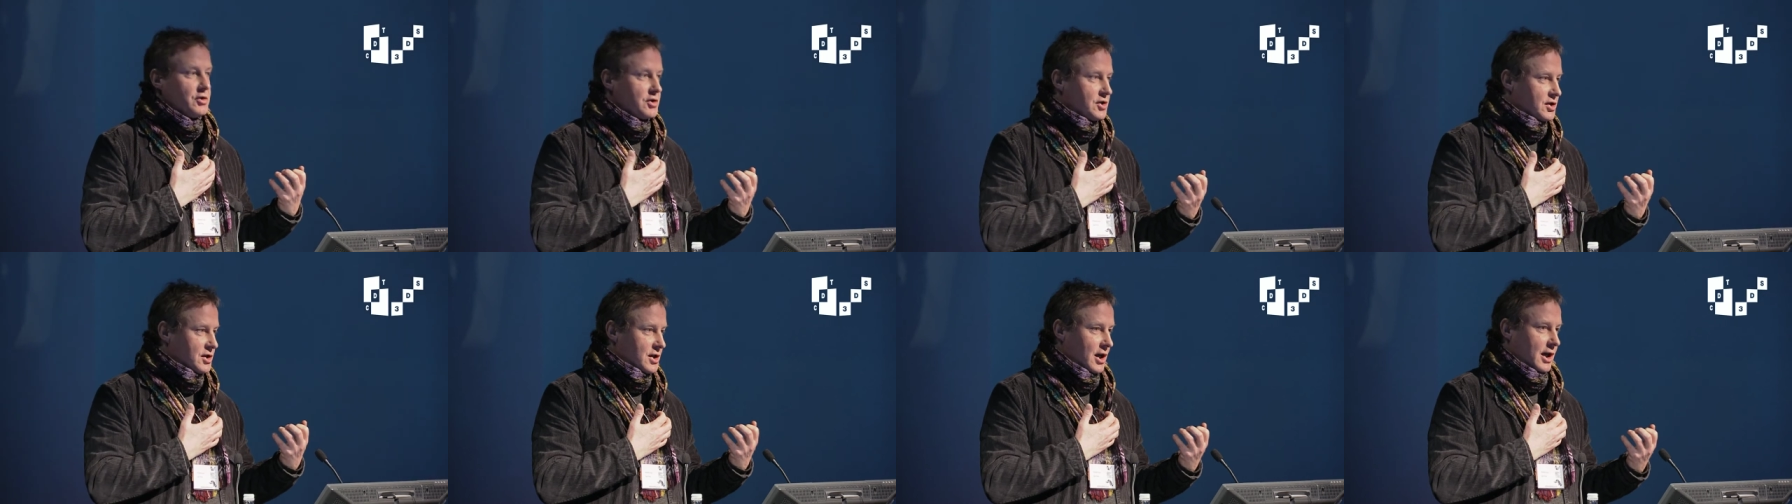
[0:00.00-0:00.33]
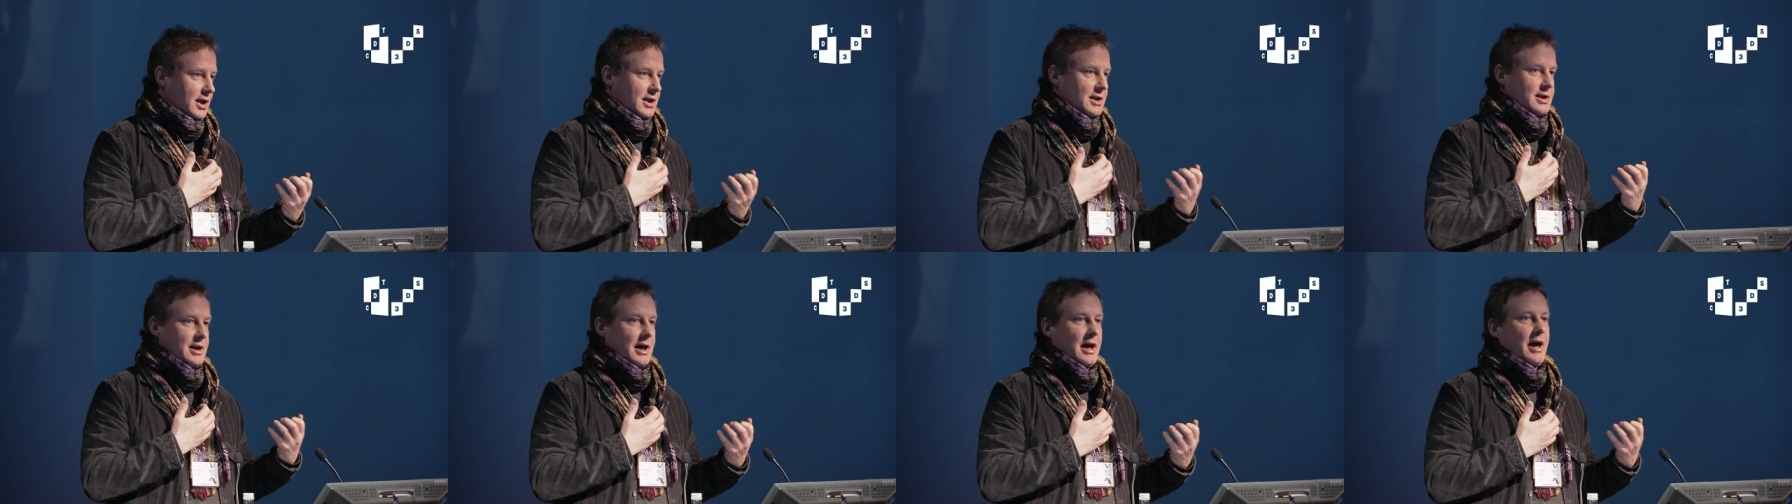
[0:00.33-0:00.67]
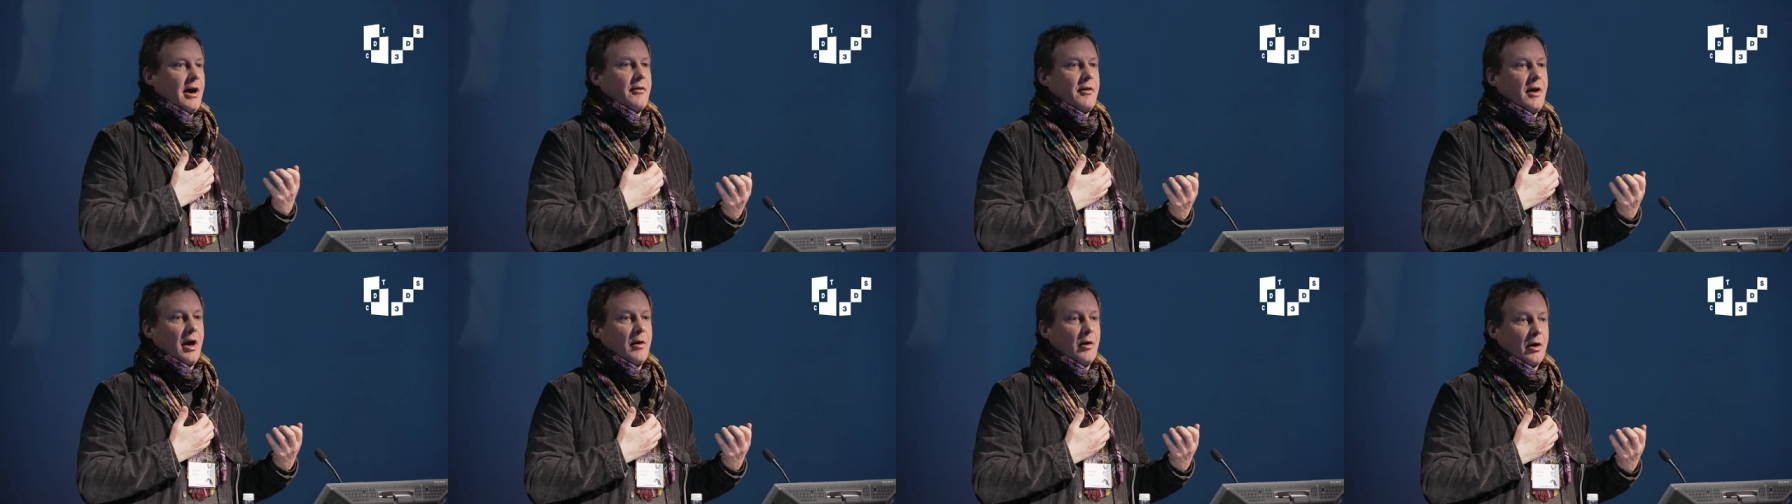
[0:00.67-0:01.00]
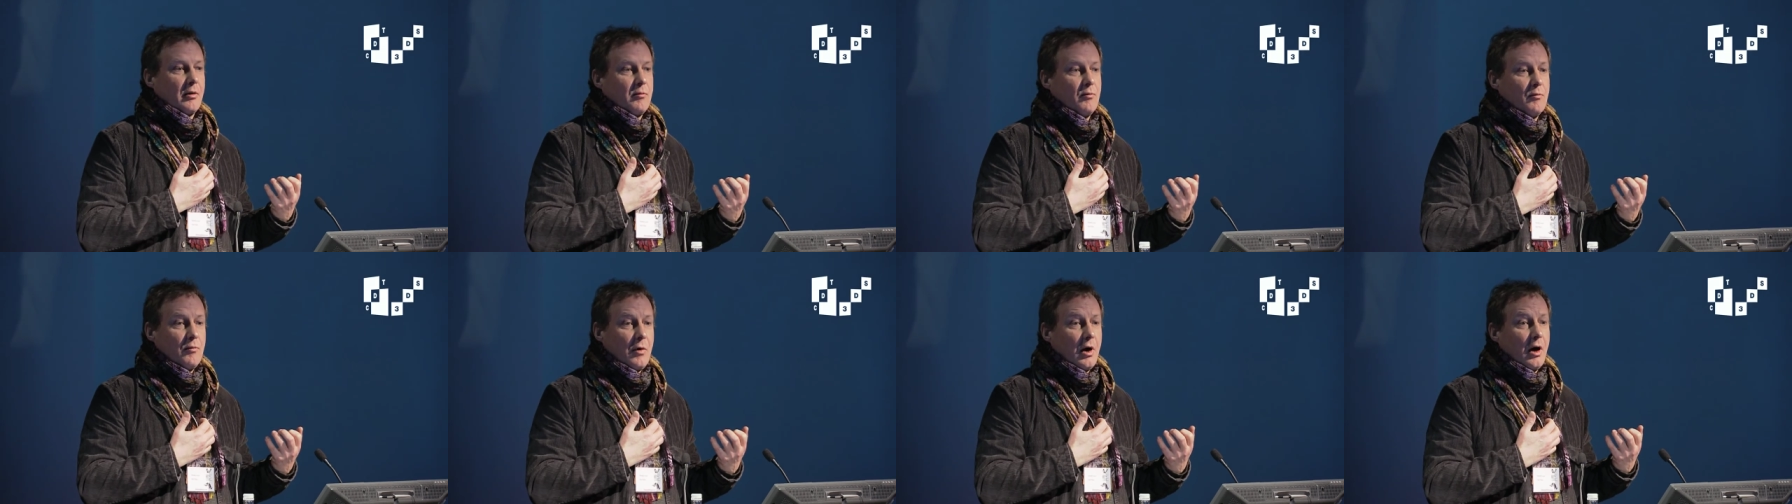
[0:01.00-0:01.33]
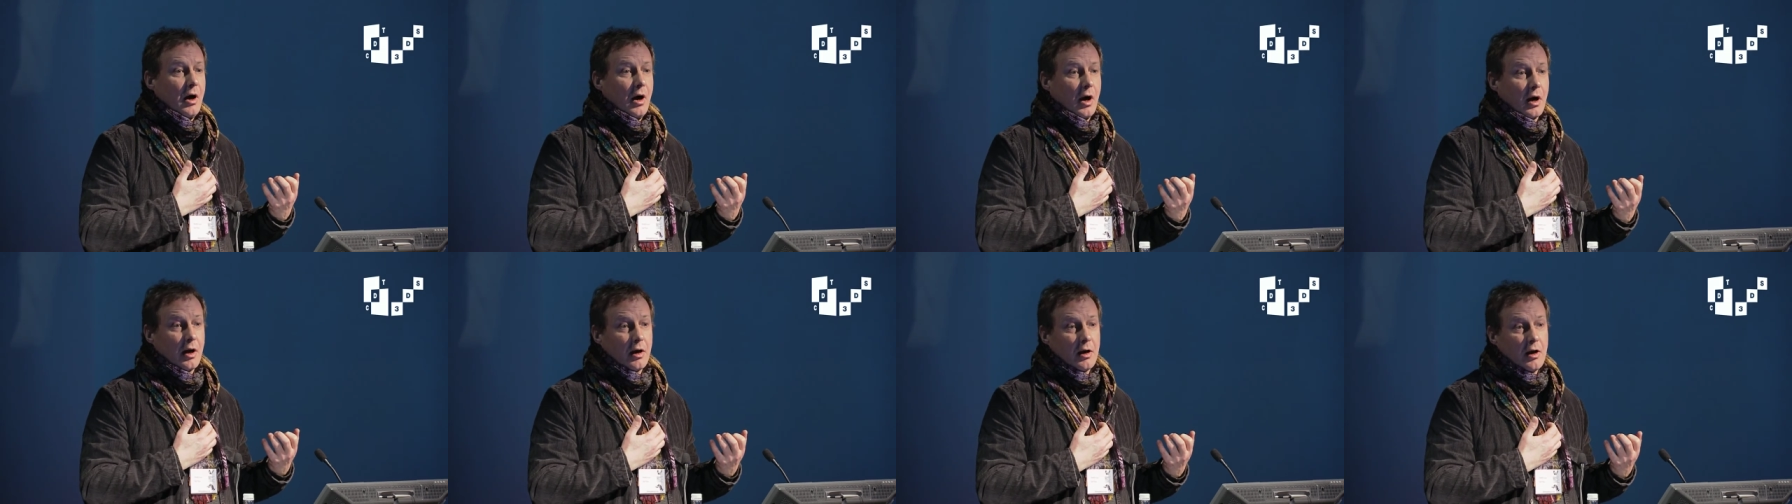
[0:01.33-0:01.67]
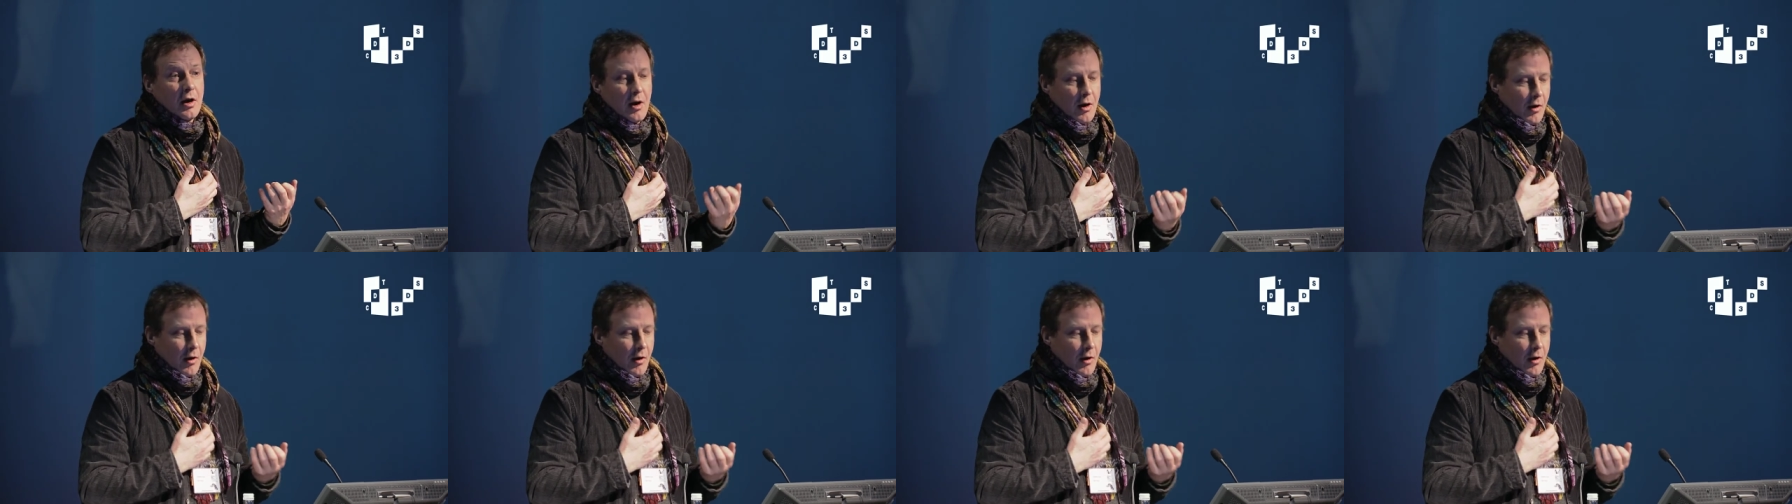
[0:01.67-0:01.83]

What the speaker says: certain how that can work.